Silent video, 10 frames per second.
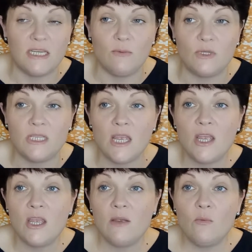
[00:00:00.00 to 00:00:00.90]
and he was
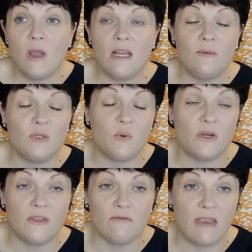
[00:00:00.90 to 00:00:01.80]

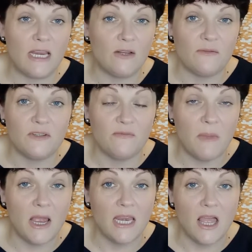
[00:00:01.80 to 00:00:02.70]
one of the great loves of
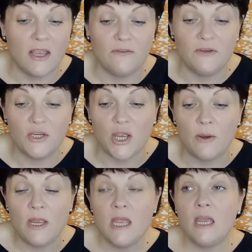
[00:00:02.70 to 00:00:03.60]
my life, you
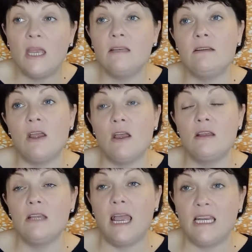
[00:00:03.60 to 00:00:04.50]
know. And
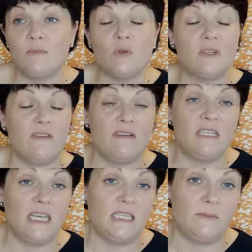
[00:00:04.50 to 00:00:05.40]
animals are
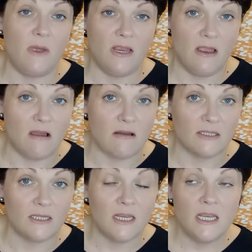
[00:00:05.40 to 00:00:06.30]
very dear to my
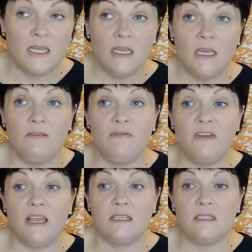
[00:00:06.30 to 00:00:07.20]
heart. In
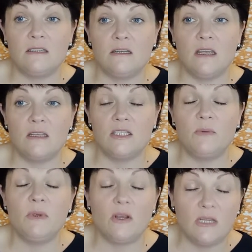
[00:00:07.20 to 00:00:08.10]
fact,
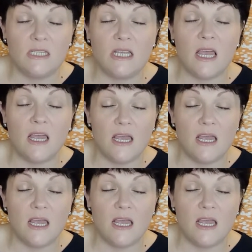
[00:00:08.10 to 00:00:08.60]
to be honest,